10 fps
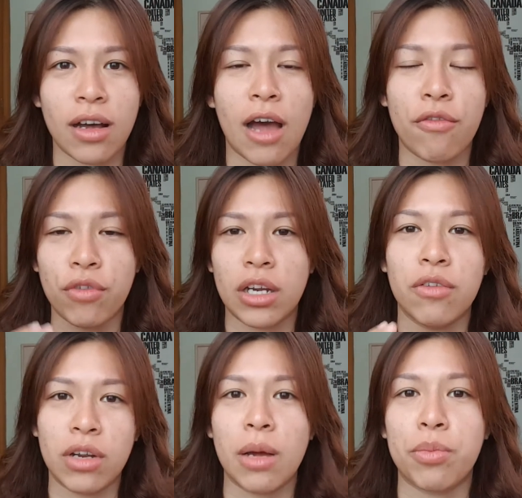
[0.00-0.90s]
I really,
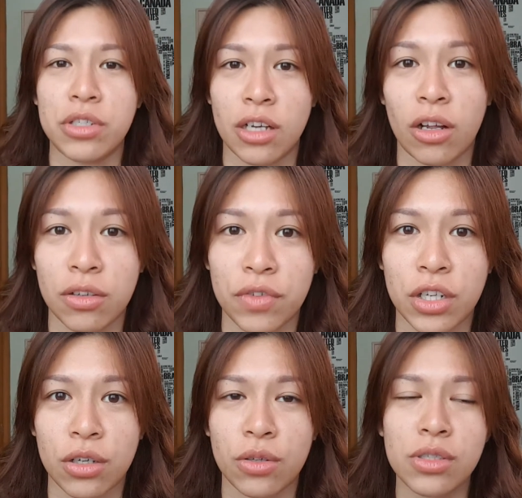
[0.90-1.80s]
really appreciate all the
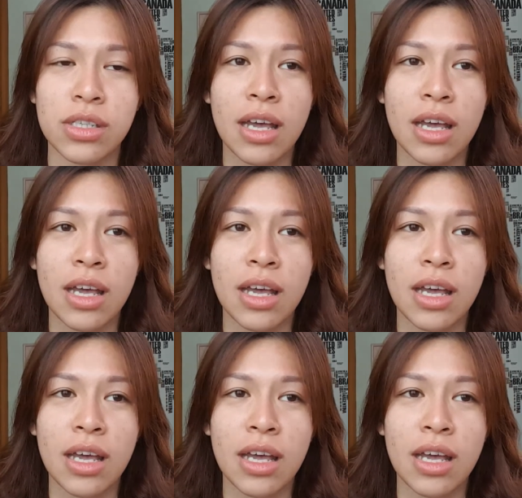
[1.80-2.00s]
videos.